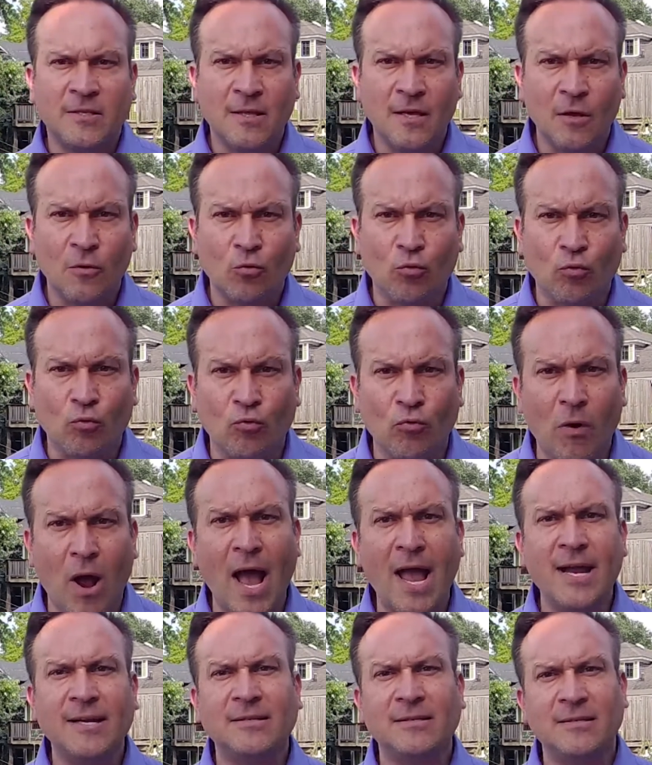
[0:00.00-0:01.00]
the
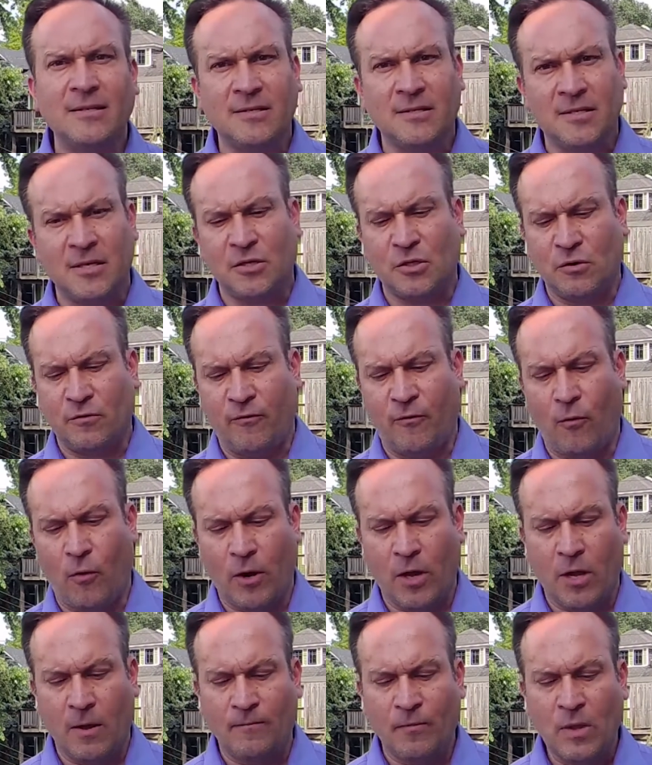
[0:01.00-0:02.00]
right decision
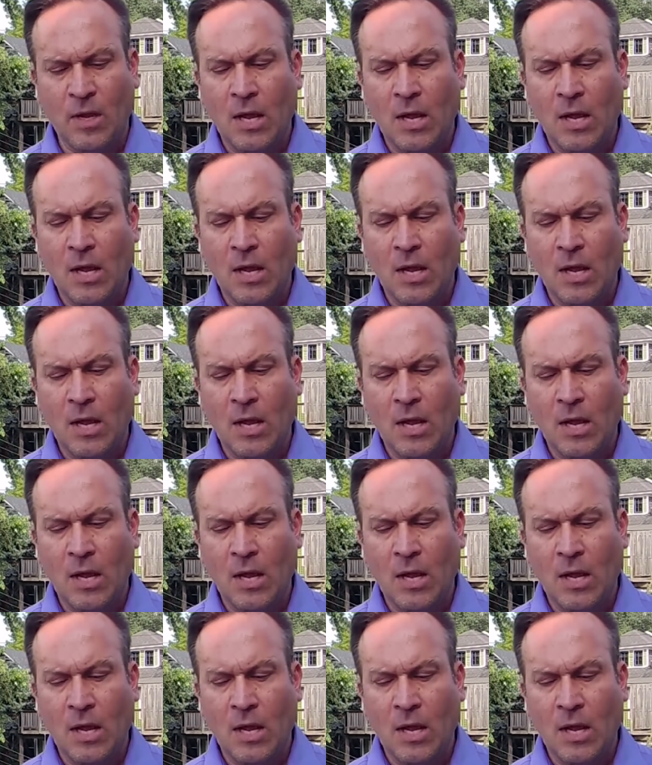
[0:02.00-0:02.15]
for you.